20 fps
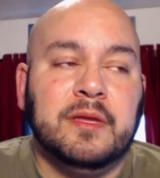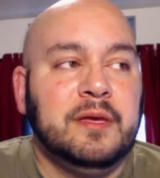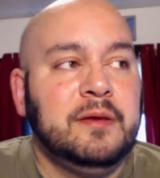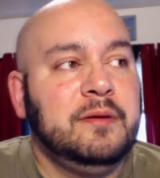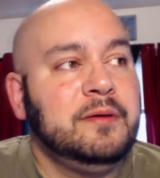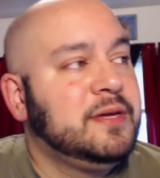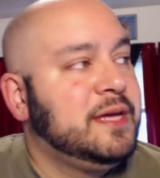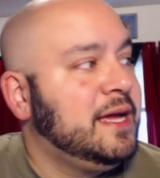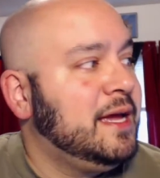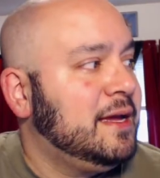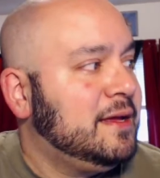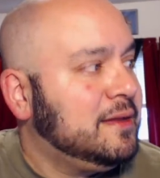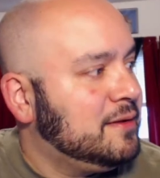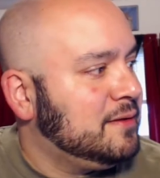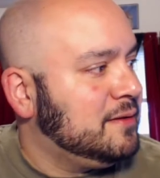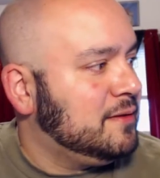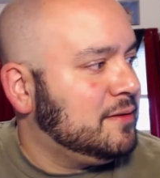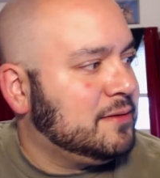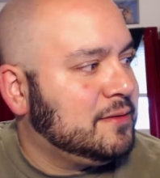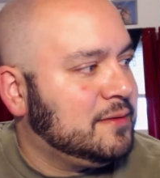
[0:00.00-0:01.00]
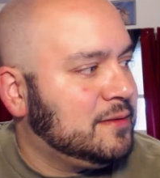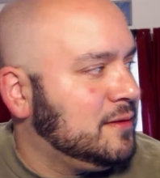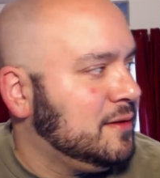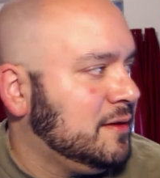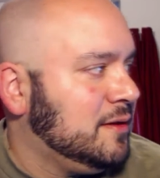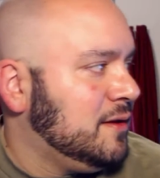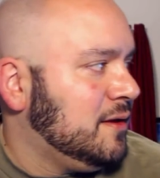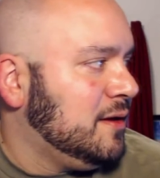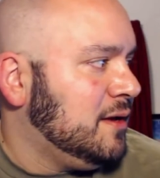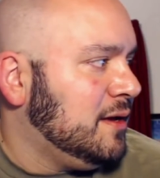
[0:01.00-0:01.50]
you can't,
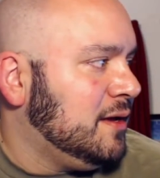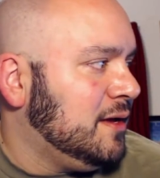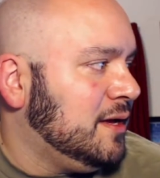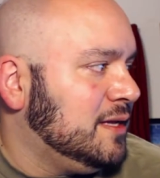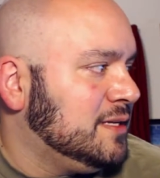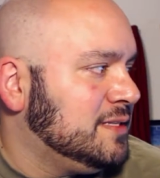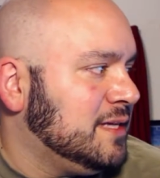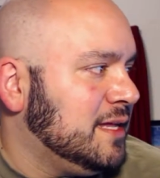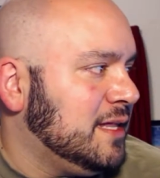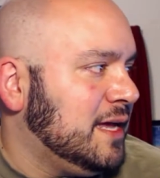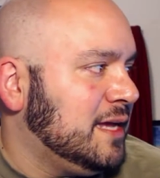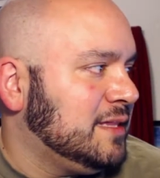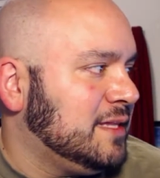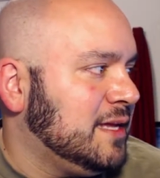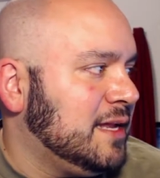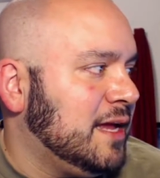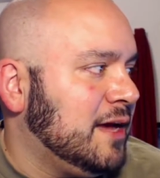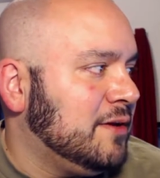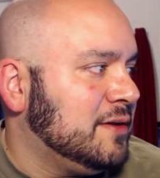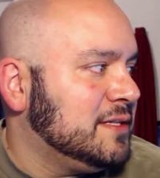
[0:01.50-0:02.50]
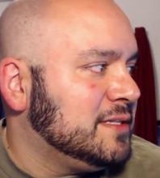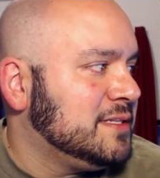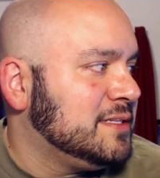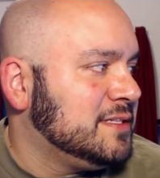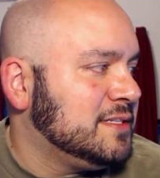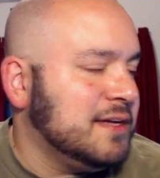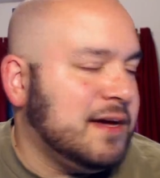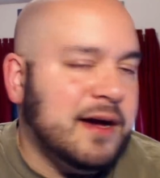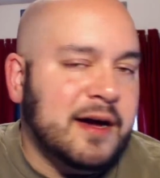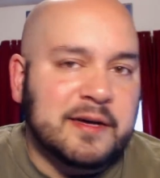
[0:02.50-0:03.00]
it's not like that now, and it
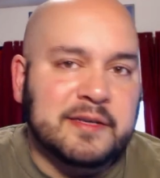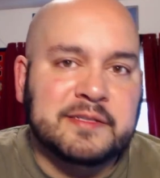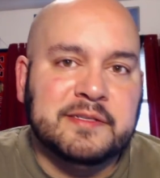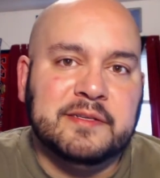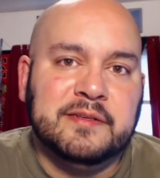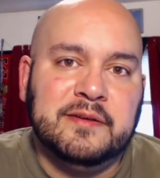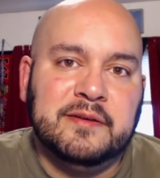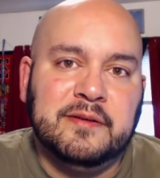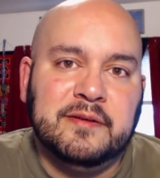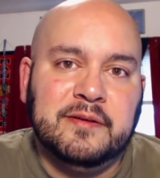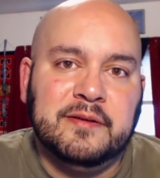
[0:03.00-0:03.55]
sucks.